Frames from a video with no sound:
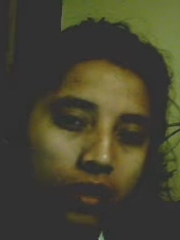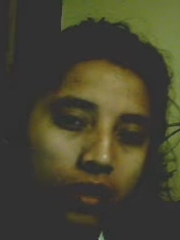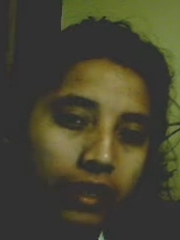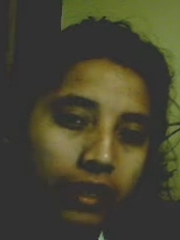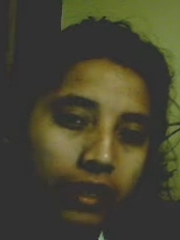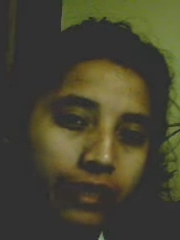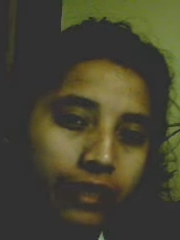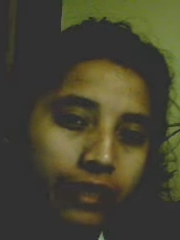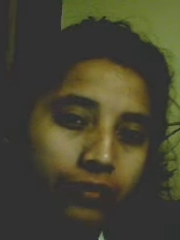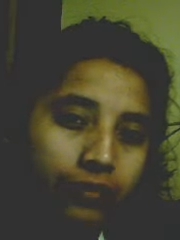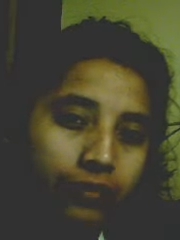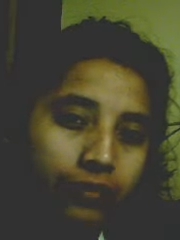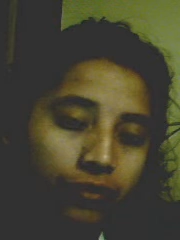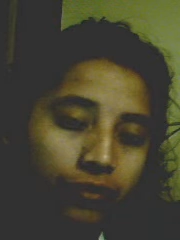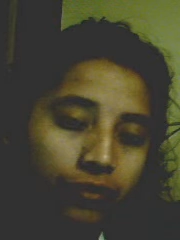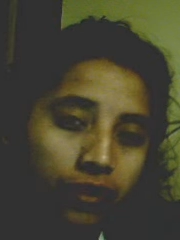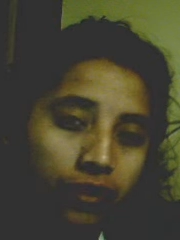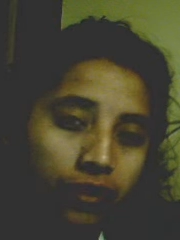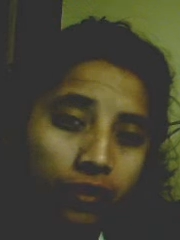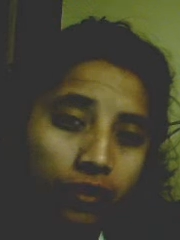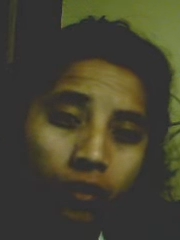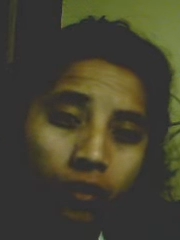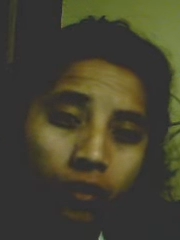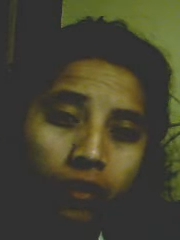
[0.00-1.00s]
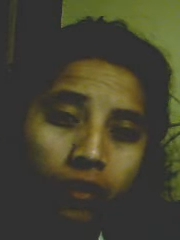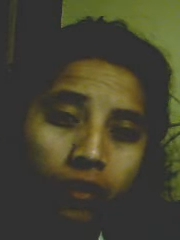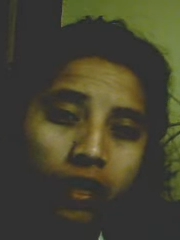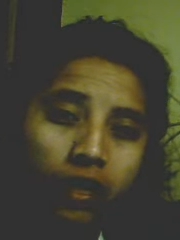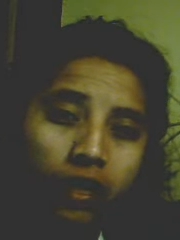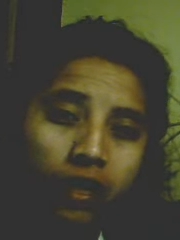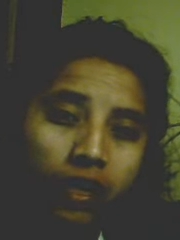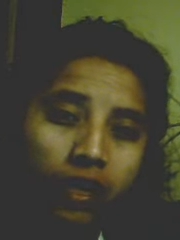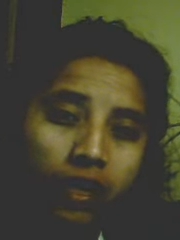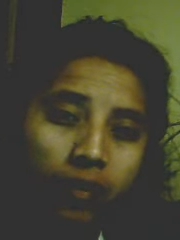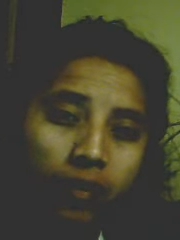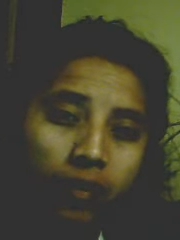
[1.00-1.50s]
Uh, for this whole
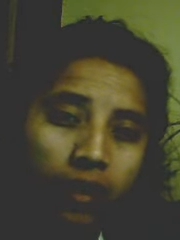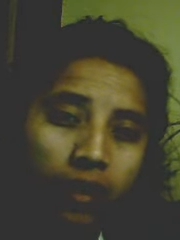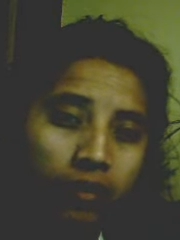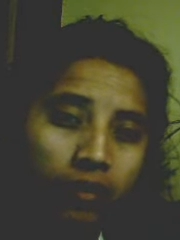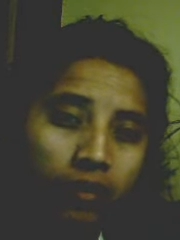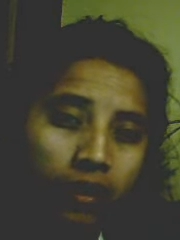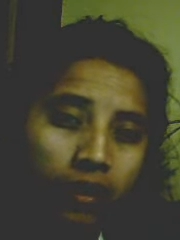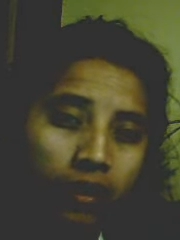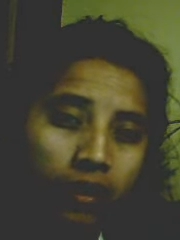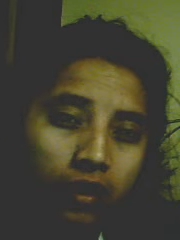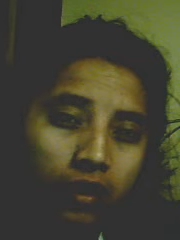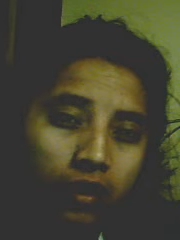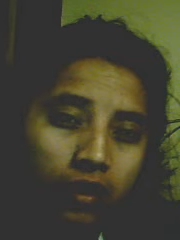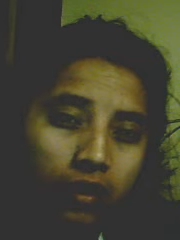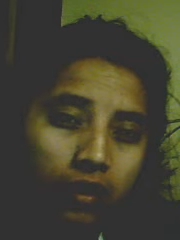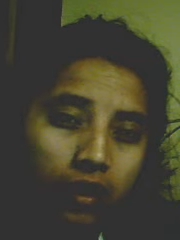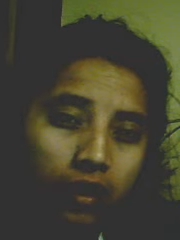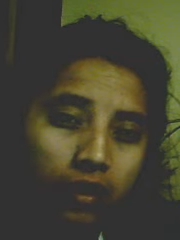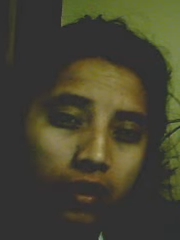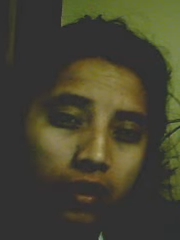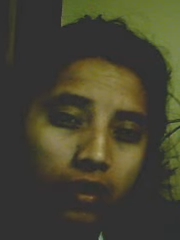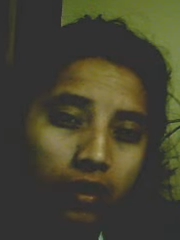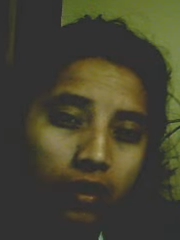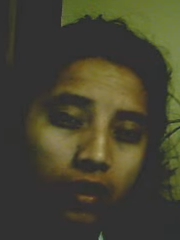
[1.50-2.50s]
week I am having a